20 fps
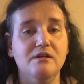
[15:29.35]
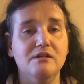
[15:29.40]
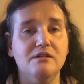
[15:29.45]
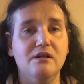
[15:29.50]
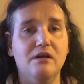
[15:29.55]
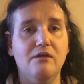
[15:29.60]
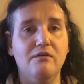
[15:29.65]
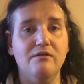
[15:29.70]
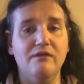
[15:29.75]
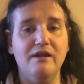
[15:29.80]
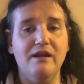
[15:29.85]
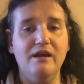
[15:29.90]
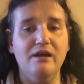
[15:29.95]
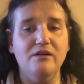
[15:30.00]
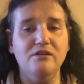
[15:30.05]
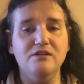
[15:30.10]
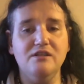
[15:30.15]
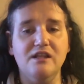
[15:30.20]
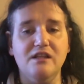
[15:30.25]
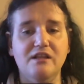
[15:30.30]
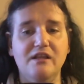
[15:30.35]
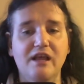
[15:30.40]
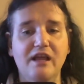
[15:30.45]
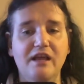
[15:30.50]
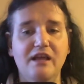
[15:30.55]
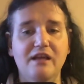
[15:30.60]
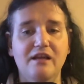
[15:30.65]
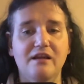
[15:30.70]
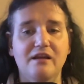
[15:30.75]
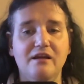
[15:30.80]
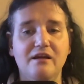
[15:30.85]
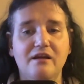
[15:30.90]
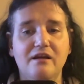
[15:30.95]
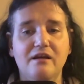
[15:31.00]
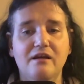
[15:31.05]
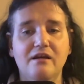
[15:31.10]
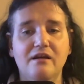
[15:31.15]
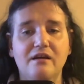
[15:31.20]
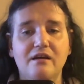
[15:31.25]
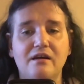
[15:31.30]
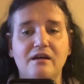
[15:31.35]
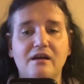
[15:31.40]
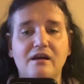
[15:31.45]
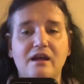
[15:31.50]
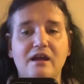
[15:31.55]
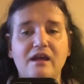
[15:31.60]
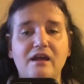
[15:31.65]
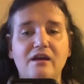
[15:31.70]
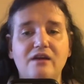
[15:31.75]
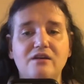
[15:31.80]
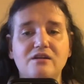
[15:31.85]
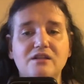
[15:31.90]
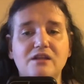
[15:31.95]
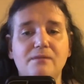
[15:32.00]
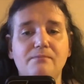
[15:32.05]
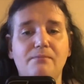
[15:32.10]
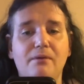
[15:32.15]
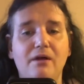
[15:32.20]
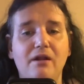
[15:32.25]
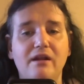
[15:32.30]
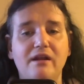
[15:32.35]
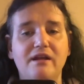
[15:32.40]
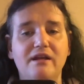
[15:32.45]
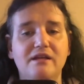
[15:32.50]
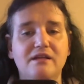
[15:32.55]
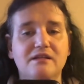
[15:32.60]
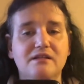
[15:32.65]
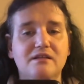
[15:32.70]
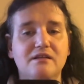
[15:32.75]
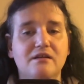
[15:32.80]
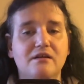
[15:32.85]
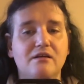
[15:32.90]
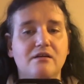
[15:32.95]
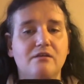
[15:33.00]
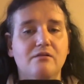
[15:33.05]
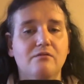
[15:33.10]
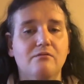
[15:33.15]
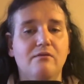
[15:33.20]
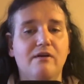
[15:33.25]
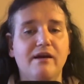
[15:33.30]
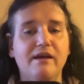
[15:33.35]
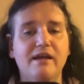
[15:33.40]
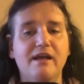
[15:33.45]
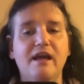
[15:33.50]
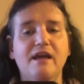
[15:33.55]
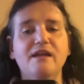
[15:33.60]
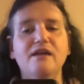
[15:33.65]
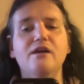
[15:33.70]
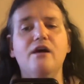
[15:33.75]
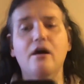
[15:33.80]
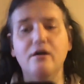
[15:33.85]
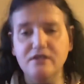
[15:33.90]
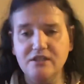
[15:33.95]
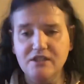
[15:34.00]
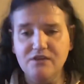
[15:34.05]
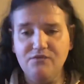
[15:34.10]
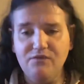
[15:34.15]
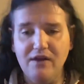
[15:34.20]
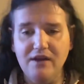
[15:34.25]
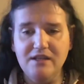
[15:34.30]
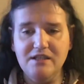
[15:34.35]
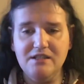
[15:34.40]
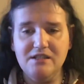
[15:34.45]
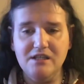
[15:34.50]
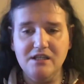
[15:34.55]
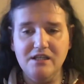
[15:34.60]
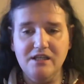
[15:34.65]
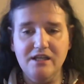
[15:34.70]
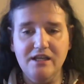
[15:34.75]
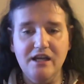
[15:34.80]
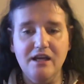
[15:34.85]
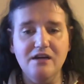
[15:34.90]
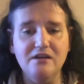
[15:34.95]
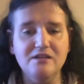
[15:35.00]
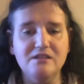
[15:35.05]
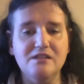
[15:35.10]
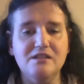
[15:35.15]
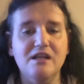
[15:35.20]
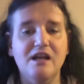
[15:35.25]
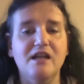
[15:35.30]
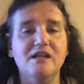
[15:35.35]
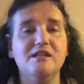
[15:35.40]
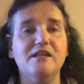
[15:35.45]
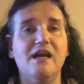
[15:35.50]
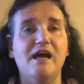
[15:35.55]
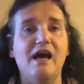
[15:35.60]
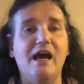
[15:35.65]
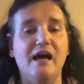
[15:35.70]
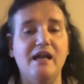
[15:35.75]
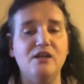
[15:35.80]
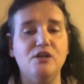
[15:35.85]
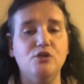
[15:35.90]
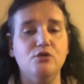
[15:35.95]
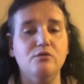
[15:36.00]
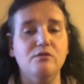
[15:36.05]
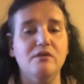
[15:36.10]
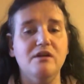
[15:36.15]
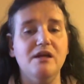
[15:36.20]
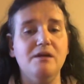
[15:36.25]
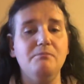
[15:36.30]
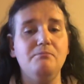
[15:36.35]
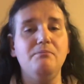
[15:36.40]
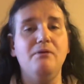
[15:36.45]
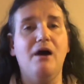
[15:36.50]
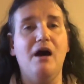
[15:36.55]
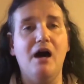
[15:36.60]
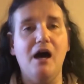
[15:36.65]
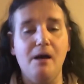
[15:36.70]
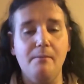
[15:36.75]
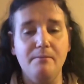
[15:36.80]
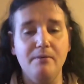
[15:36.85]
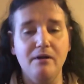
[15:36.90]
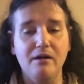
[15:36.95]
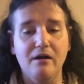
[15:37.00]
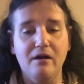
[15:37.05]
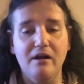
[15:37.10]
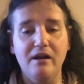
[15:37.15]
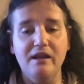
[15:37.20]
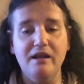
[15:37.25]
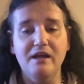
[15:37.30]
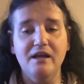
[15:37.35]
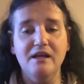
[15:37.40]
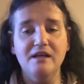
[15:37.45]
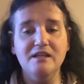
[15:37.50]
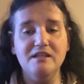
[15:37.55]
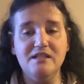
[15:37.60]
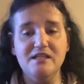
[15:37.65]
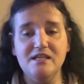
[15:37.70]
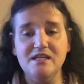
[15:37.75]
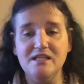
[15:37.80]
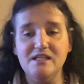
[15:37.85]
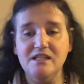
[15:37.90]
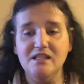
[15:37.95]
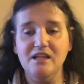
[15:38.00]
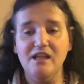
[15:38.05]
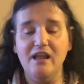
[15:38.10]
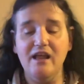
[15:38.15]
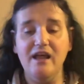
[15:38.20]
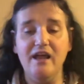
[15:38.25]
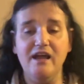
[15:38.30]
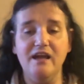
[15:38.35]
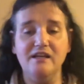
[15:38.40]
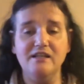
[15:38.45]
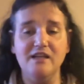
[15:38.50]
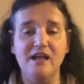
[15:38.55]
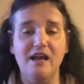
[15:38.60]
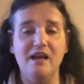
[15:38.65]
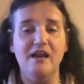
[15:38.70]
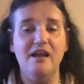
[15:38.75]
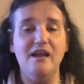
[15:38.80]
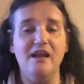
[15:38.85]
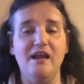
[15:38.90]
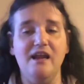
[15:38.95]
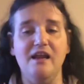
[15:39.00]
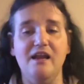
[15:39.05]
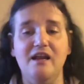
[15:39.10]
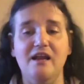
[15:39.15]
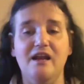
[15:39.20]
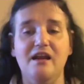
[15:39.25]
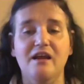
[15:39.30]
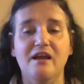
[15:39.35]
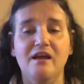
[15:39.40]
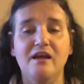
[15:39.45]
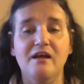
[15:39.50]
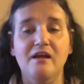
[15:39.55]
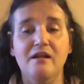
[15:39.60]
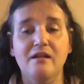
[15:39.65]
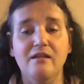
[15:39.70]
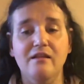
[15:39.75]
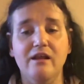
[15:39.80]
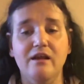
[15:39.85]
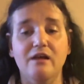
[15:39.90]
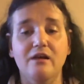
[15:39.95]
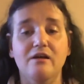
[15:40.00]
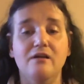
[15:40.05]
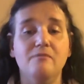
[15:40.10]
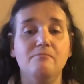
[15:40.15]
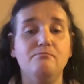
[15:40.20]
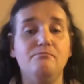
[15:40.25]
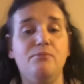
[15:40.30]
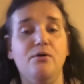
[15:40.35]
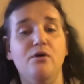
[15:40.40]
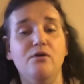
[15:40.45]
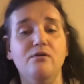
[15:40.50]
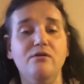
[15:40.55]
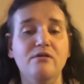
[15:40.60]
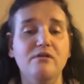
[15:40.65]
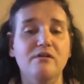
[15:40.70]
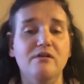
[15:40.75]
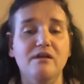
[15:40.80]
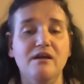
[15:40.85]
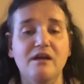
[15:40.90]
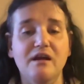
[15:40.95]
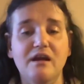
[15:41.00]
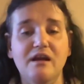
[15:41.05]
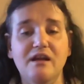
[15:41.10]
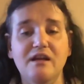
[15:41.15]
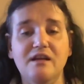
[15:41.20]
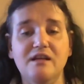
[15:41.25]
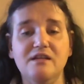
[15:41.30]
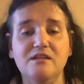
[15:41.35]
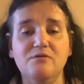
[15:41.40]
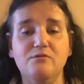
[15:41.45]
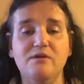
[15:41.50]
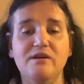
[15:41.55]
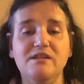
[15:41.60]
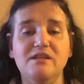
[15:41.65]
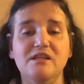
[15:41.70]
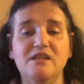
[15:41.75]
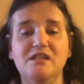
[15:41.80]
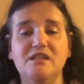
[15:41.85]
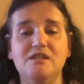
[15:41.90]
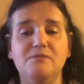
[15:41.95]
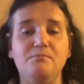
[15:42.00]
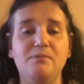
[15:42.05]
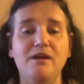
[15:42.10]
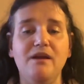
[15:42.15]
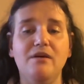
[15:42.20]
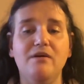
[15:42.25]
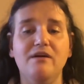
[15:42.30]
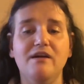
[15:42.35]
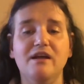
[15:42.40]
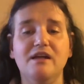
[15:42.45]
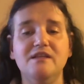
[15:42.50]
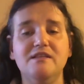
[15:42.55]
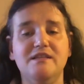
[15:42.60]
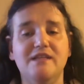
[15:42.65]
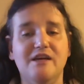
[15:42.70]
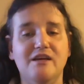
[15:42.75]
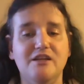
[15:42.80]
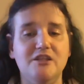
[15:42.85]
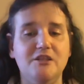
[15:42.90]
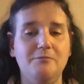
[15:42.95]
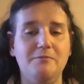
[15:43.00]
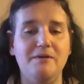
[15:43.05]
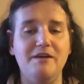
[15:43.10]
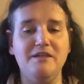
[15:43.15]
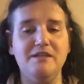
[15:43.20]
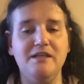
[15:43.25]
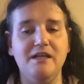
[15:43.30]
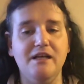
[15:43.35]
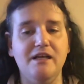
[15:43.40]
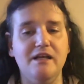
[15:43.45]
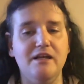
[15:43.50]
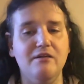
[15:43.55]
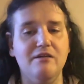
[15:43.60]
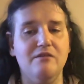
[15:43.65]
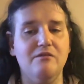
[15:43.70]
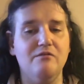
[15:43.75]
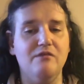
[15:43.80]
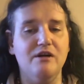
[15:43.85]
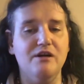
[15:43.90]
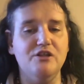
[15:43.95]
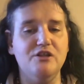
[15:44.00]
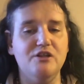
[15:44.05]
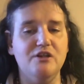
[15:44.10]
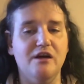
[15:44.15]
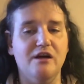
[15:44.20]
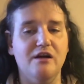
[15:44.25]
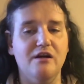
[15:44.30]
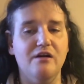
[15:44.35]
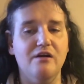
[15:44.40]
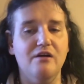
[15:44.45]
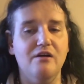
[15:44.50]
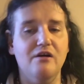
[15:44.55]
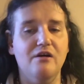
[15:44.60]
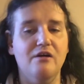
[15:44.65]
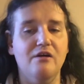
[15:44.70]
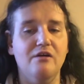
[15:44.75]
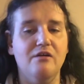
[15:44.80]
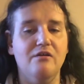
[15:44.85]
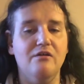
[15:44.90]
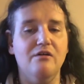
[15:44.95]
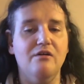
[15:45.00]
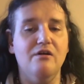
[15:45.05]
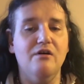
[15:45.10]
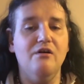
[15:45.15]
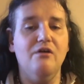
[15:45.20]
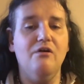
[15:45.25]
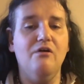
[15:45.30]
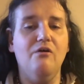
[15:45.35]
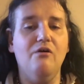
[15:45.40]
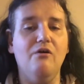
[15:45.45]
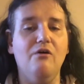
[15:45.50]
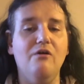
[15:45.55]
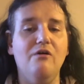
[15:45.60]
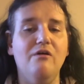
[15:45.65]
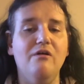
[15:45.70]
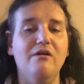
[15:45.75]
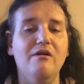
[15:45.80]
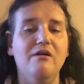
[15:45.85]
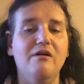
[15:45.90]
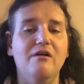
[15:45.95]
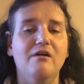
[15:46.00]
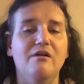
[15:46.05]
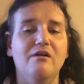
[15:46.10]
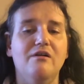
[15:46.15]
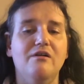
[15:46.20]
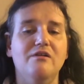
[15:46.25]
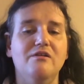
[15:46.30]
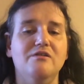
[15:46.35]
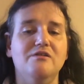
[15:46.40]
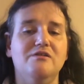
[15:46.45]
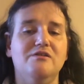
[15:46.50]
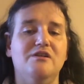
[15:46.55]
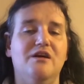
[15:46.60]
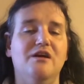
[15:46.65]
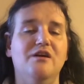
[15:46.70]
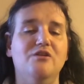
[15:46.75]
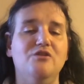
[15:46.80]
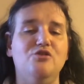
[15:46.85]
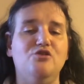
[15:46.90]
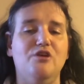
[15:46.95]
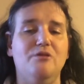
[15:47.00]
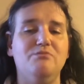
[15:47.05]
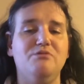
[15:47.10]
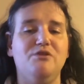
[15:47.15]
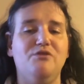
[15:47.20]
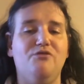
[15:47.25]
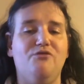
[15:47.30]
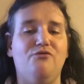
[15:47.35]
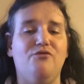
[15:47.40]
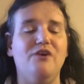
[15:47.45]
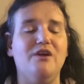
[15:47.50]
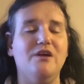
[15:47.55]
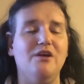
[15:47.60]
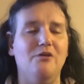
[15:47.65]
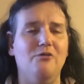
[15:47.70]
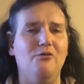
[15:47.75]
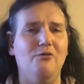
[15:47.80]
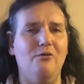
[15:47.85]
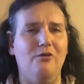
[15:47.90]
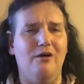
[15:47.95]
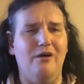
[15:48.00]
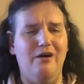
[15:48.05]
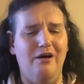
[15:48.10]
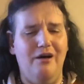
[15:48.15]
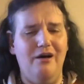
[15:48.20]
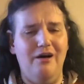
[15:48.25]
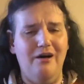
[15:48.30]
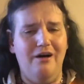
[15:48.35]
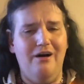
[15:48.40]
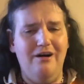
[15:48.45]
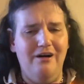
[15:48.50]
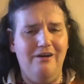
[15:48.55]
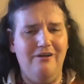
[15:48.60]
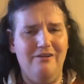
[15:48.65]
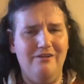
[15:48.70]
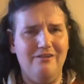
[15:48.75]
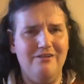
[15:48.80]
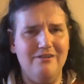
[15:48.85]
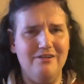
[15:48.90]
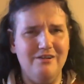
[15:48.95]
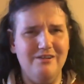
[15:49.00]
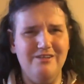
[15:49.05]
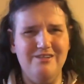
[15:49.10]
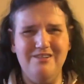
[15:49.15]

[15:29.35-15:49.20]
So here's the thing. Haters and bullies. Why can't y'all just find something else that is actually popularly disliked and hated, like Putin and his recent spiel against the LGBTQ in Russia? Or Donald Trump's freaking wall!